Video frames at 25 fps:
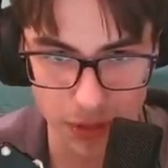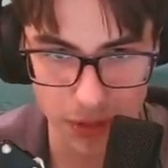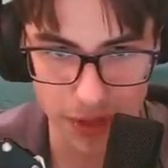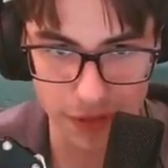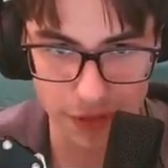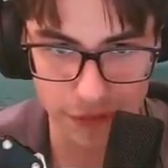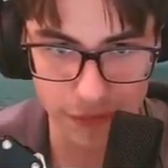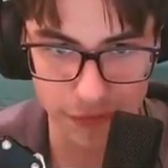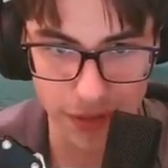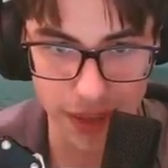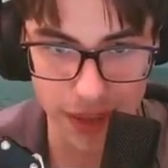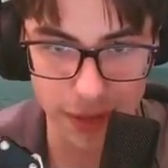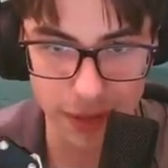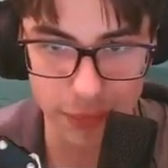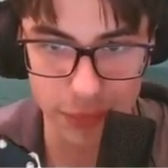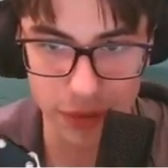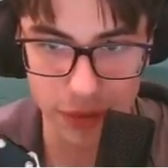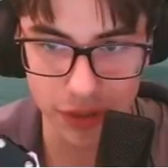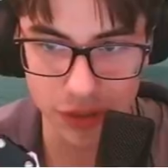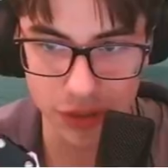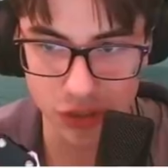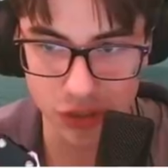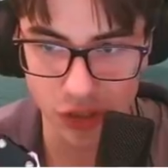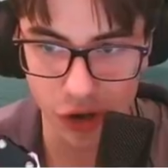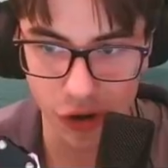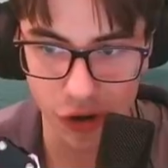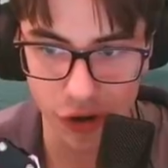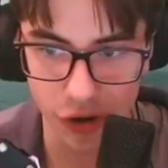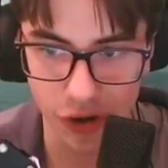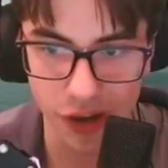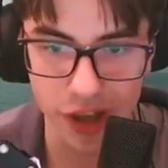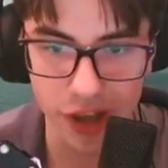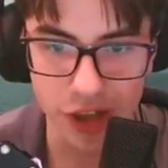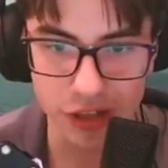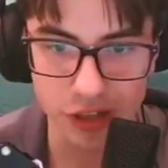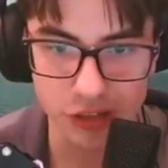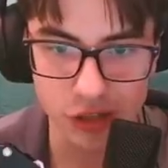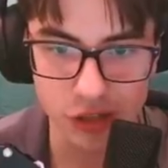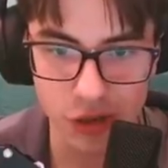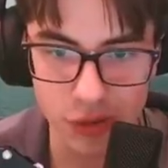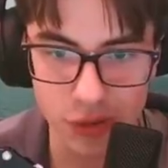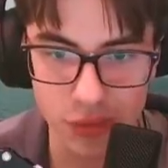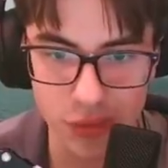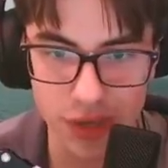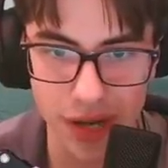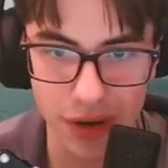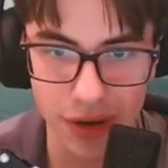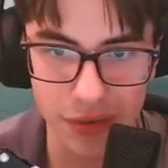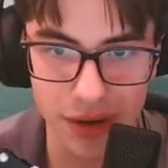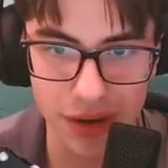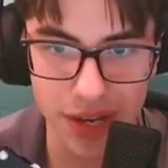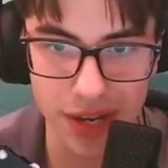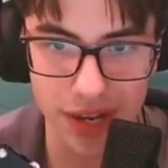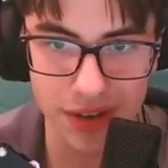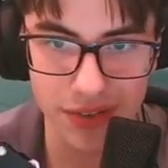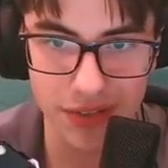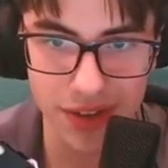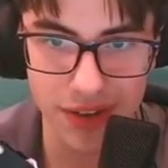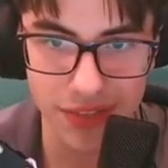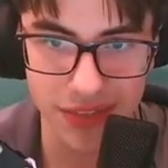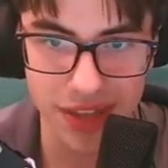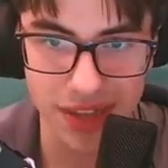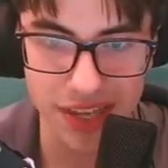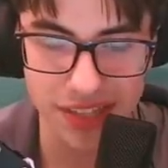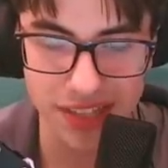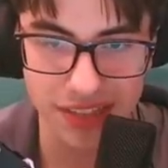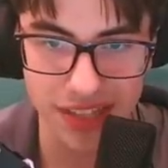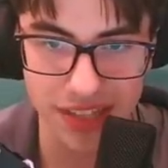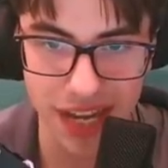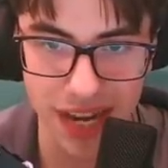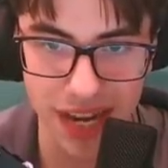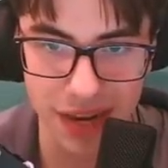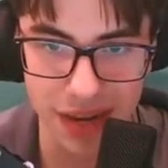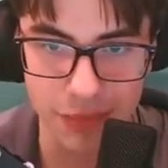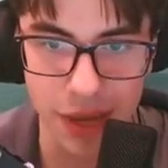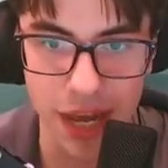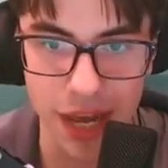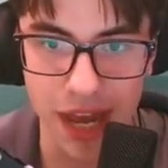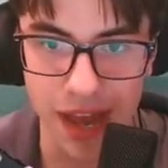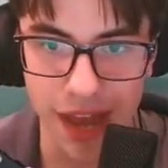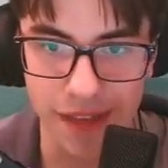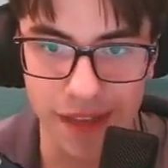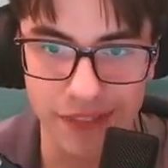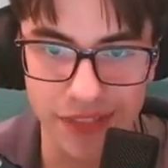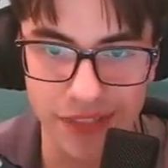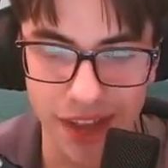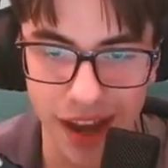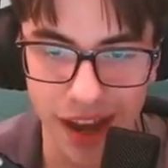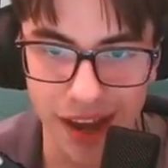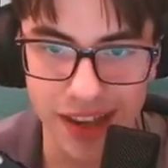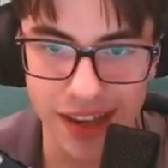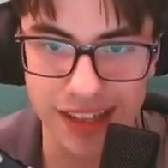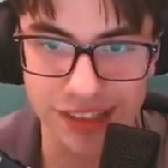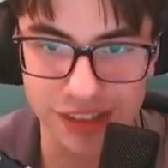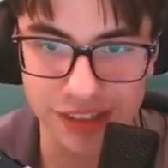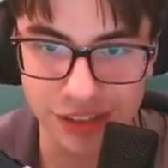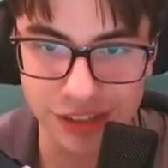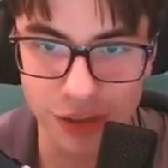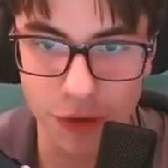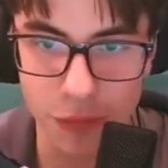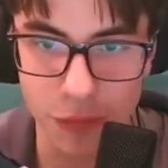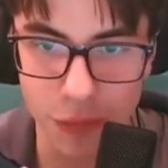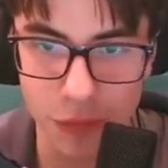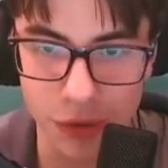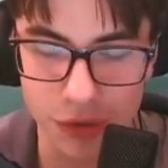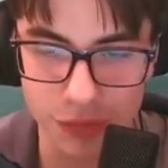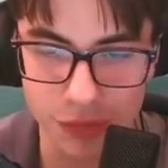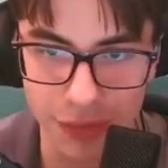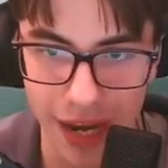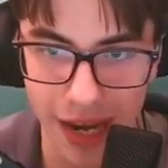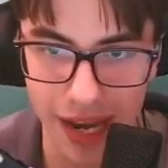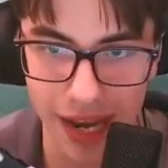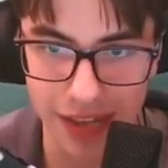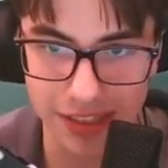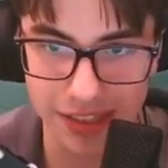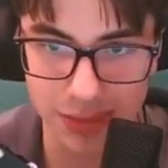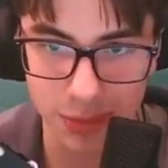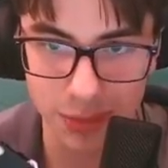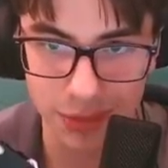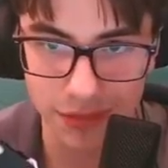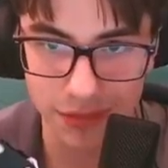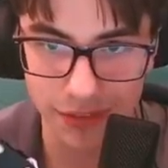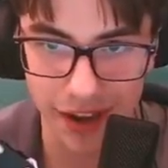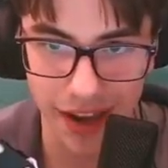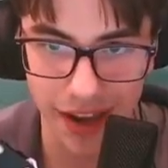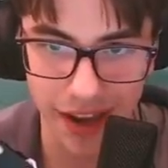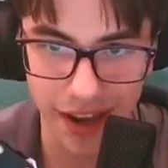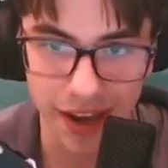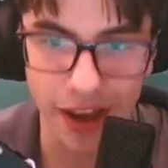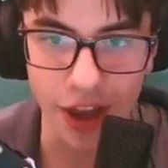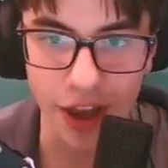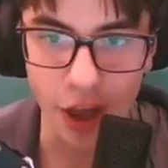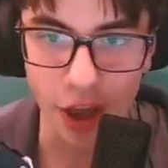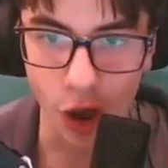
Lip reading: Here's Philip with a shot. 2-0 here in this game, and that is so much better, to be fair.